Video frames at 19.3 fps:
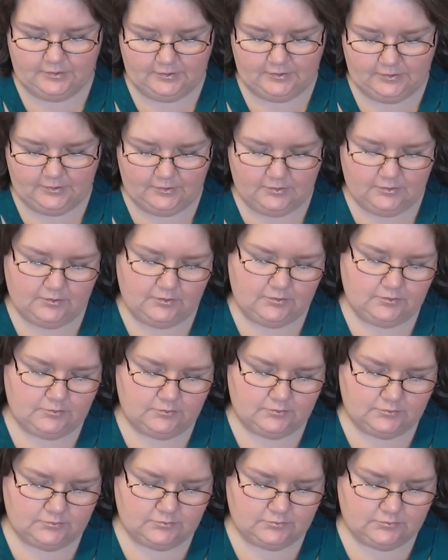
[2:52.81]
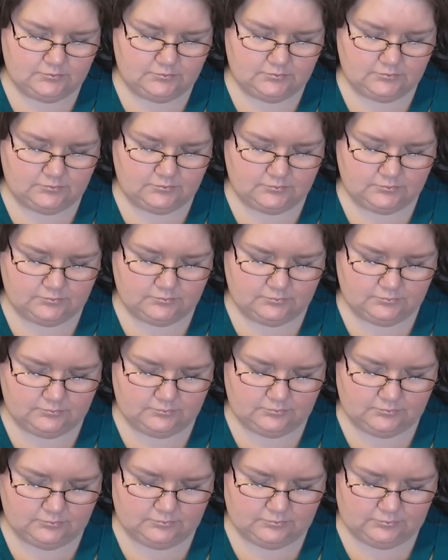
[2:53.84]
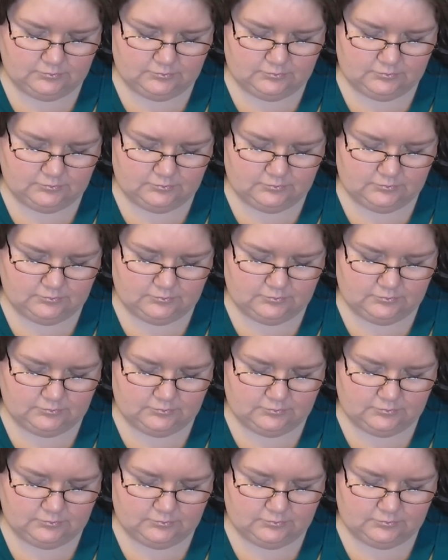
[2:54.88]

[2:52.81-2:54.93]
No one is speaking in this clip.